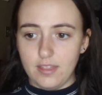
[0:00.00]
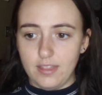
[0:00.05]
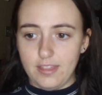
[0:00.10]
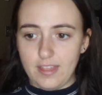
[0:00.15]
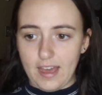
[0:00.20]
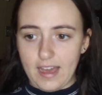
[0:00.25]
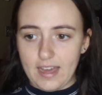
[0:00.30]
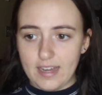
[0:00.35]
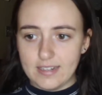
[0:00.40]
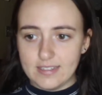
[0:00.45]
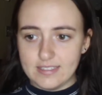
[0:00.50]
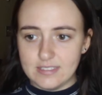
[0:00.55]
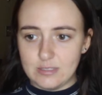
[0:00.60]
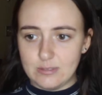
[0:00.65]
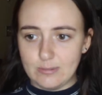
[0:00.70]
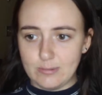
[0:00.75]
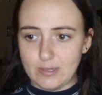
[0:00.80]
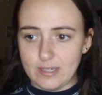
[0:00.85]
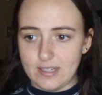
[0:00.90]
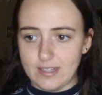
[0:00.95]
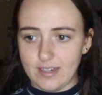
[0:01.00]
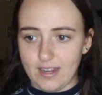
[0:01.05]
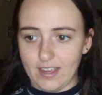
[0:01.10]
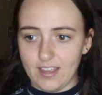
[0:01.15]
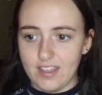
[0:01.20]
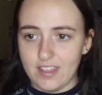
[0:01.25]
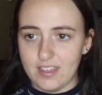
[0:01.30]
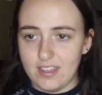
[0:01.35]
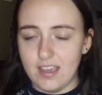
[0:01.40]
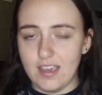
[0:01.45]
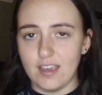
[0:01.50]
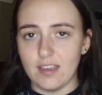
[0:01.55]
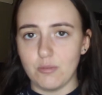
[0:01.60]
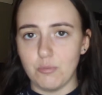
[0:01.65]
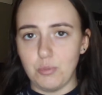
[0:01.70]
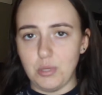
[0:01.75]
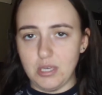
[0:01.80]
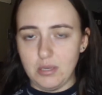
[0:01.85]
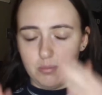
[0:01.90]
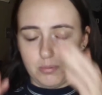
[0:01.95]
That is what I
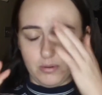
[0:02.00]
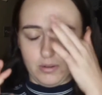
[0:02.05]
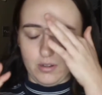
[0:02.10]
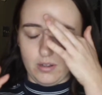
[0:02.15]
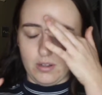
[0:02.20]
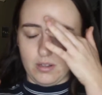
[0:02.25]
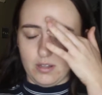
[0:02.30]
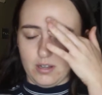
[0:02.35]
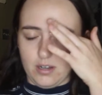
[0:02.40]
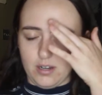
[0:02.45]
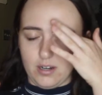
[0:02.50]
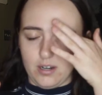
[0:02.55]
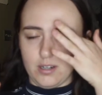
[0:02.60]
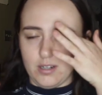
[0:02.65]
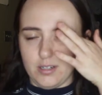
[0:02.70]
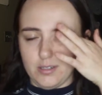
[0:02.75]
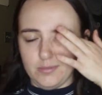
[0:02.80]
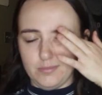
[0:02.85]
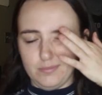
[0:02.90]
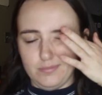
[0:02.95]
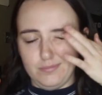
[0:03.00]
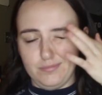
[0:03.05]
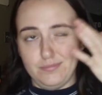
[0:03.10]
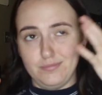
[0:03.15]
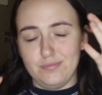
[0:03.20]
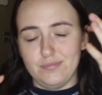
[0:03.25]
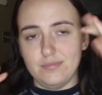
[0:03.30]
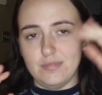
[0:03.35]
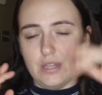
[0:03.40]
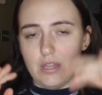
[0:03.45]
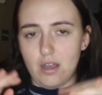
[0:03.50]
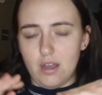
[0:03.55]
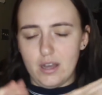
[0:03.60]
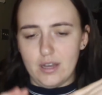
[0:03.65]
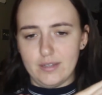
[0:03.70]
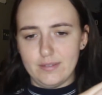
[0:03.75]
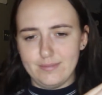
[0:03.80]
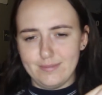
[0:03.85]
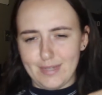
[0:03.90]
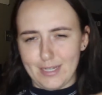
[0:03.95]
think people are
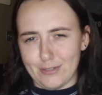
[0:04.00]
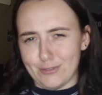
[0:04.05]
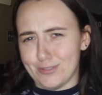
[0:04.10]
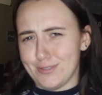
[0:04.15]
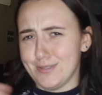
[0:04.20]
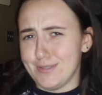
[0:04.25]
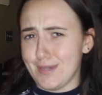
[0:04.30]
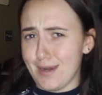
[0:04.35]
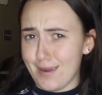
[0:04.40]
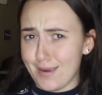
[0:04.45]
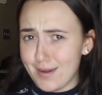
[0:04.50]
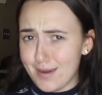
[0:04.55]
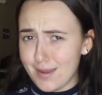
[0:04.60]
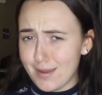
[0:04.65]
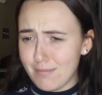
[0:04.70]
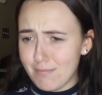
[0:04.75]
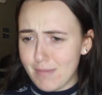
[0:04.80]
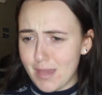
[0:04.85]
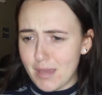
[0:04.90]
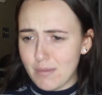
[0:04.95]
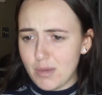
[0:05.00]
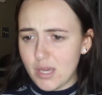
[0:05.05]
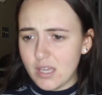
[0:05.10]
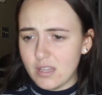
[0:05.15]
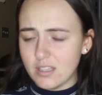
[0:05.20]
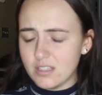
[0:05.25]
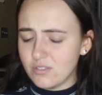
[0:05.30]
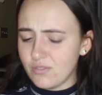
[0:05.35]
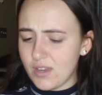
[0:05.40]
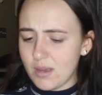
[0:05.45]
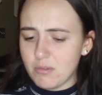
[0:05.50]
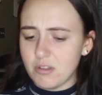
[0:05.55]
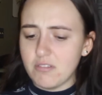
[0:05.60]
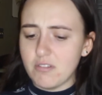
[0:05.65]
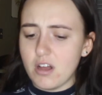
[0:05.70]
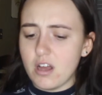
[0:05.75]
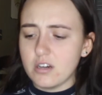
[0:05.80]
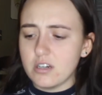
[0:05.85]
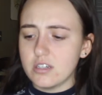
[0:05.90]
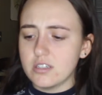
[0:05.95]
not understanding, maybe, these family
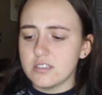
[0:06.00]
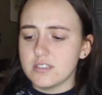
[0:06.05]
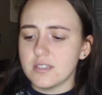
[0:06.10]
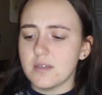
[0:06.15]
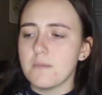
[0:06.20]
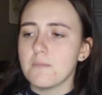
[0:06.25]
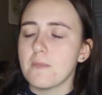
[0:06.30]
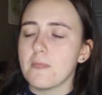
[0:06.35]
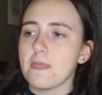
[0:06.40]
vloggers.